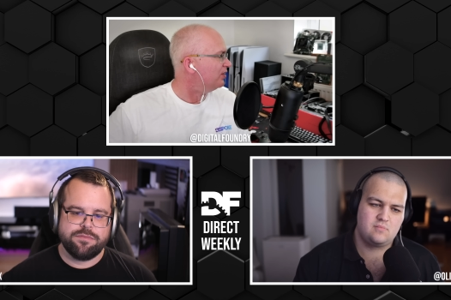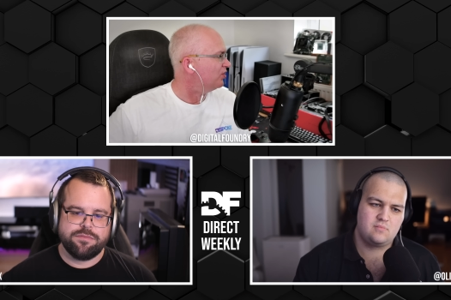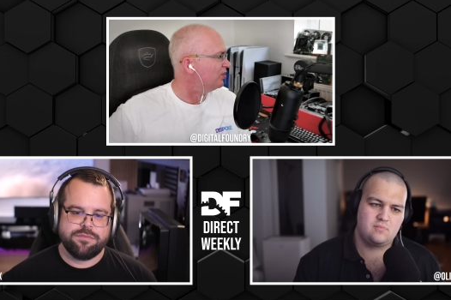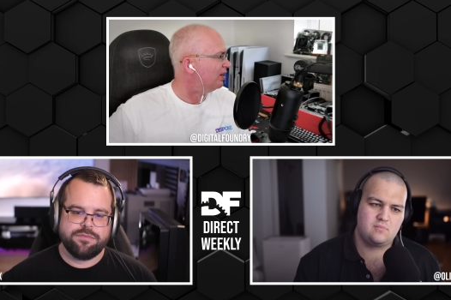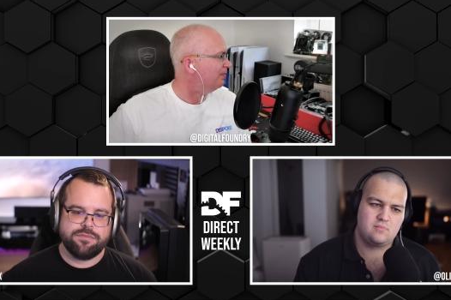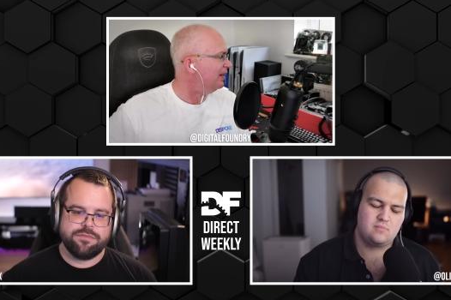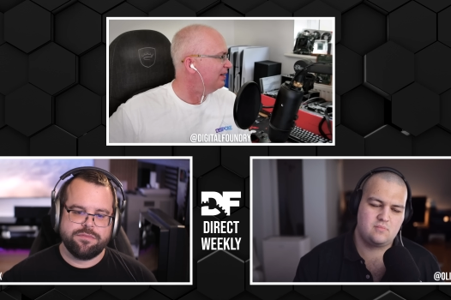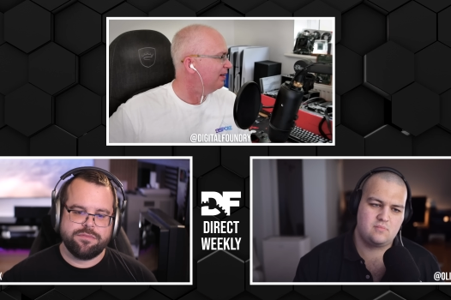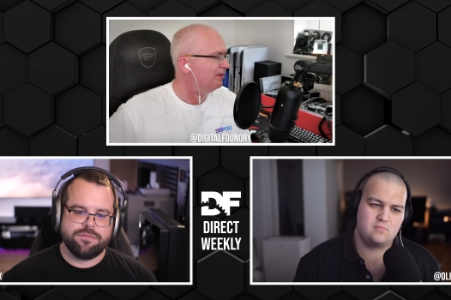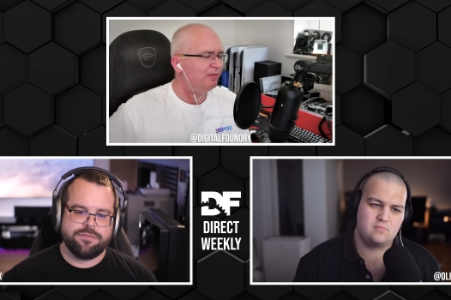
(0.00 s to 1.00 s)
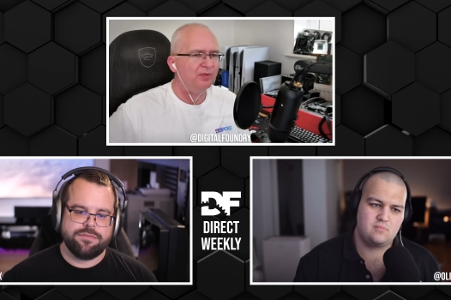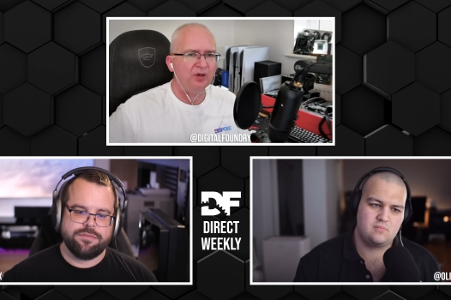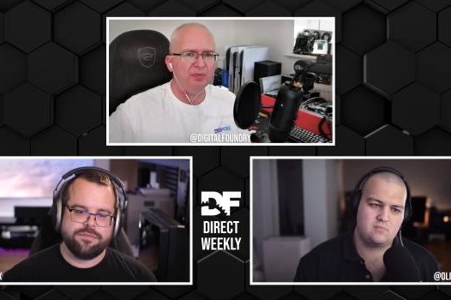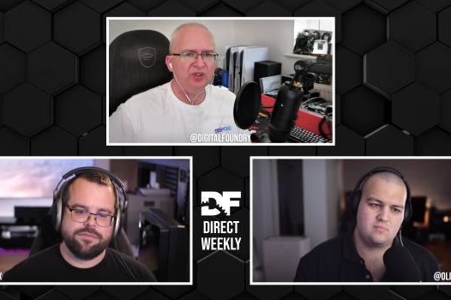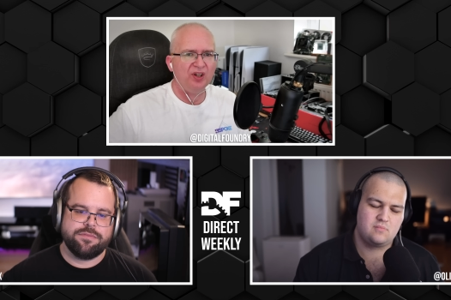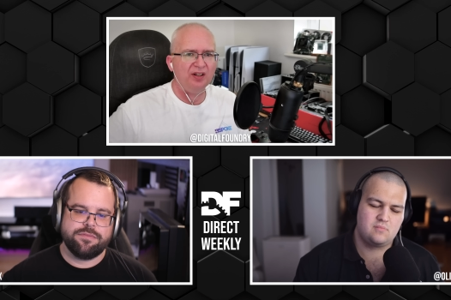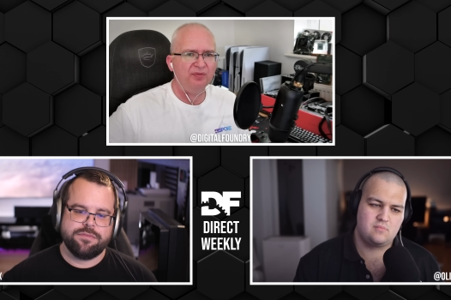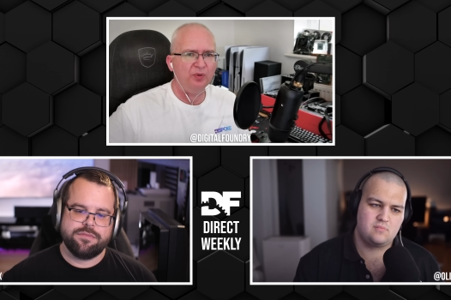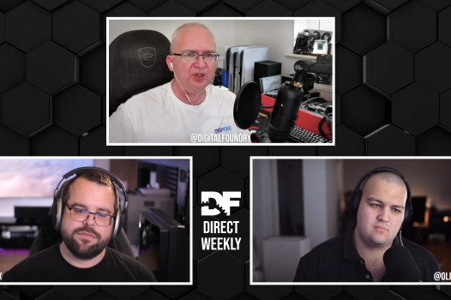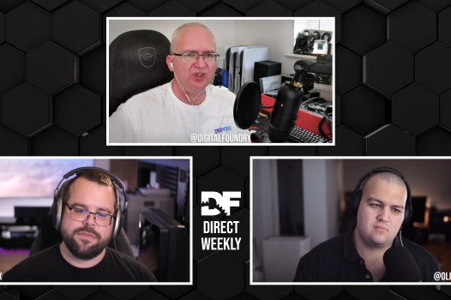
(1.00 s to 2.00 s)
Speaker 1: it's. I mean, what can we say?
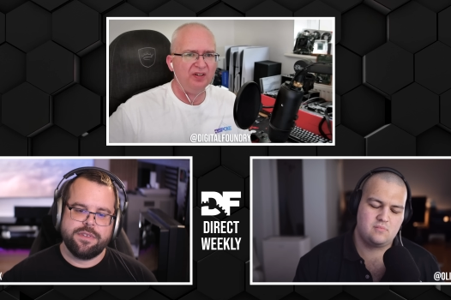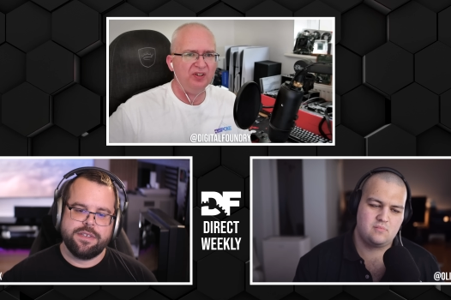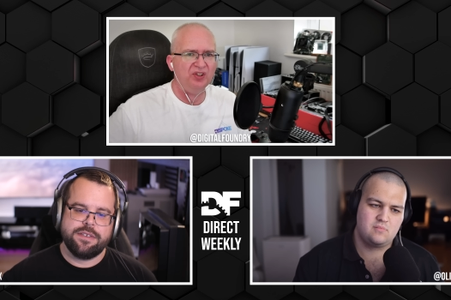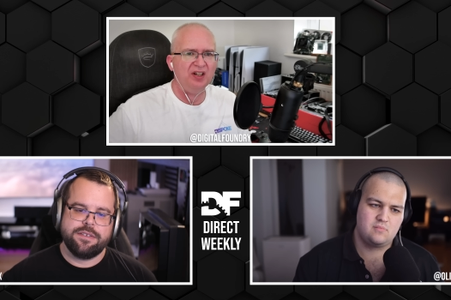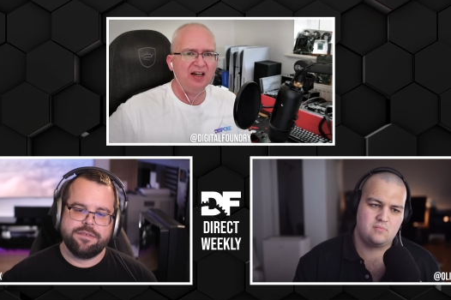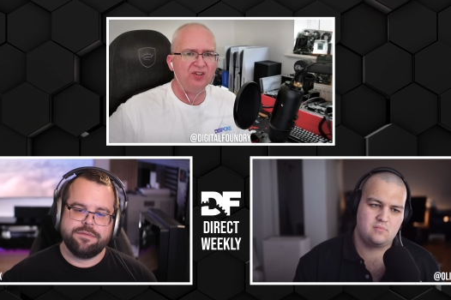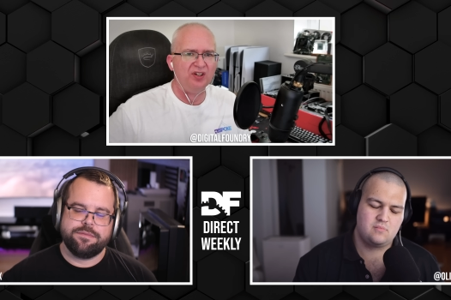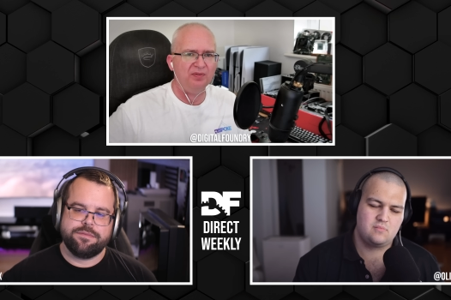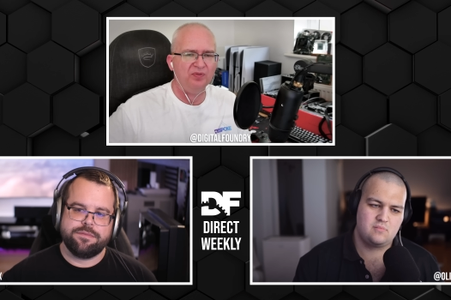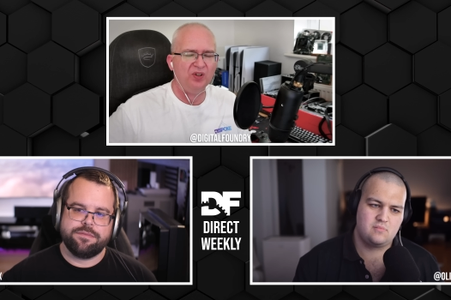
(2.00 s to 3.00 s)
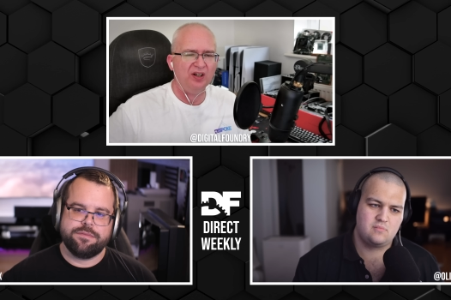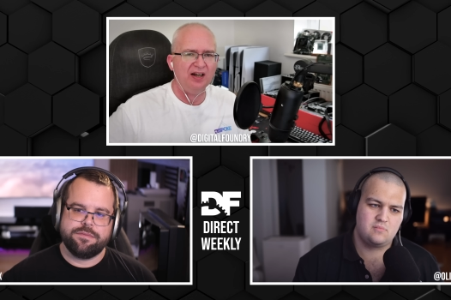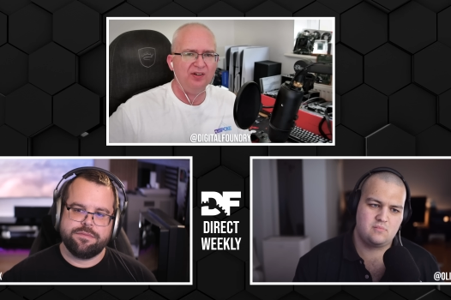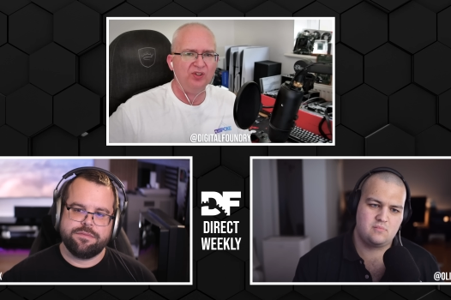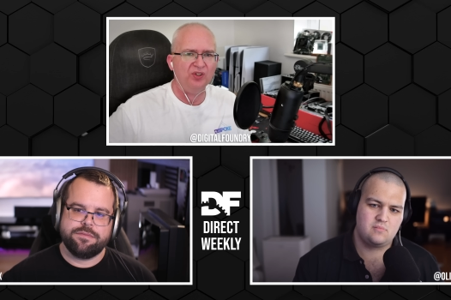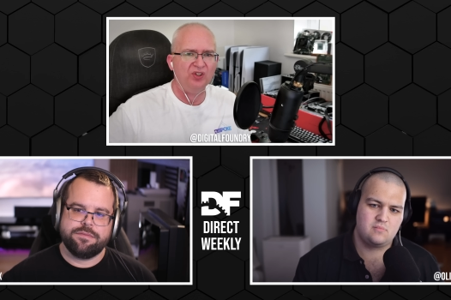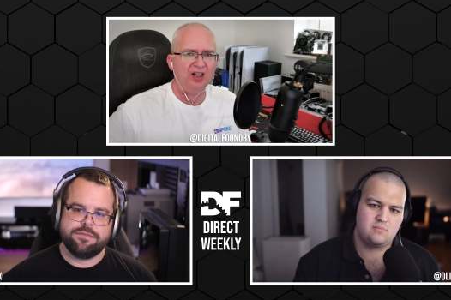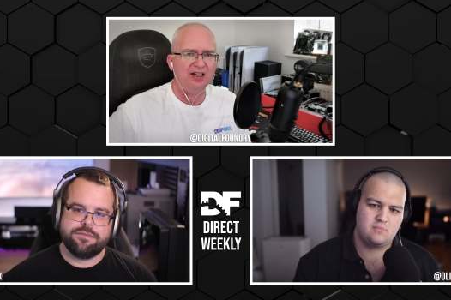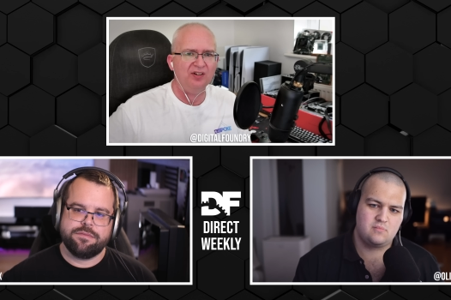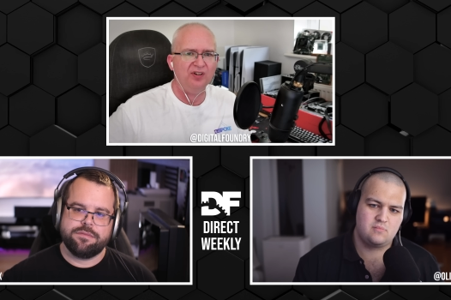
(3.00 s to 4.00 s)
The 40 series did actually turn out to
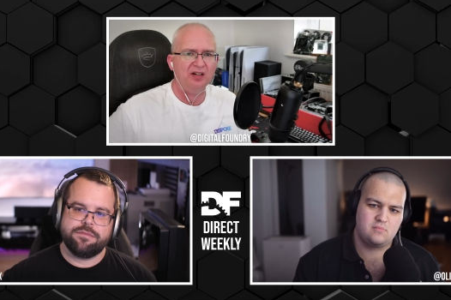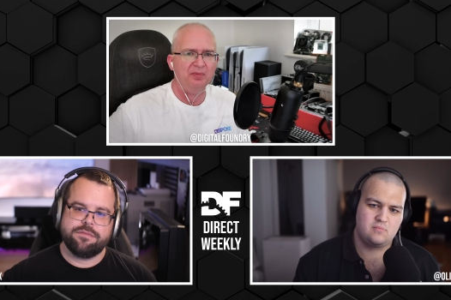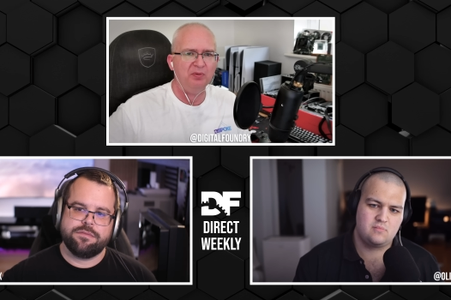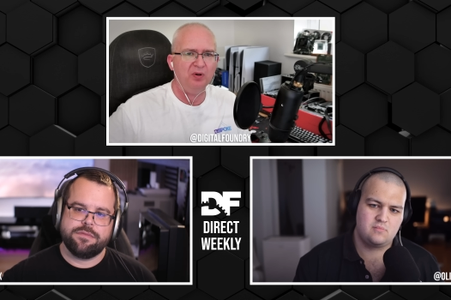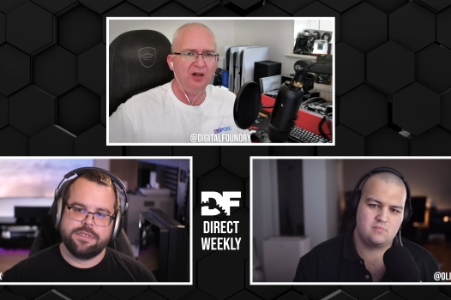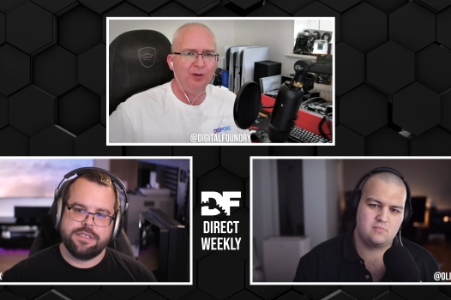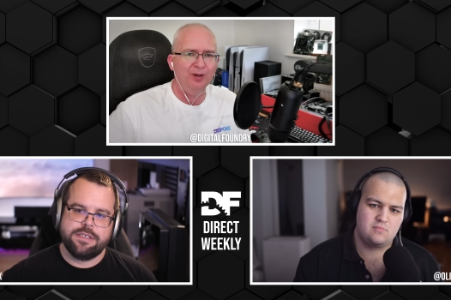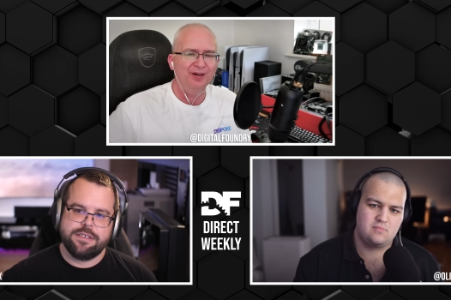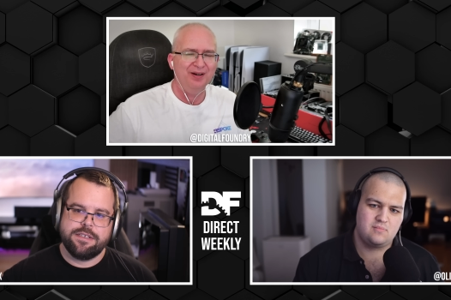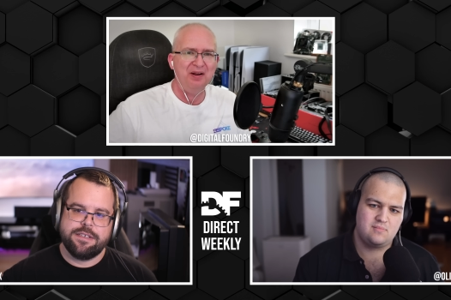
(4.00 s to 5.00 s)
sell incredibly well.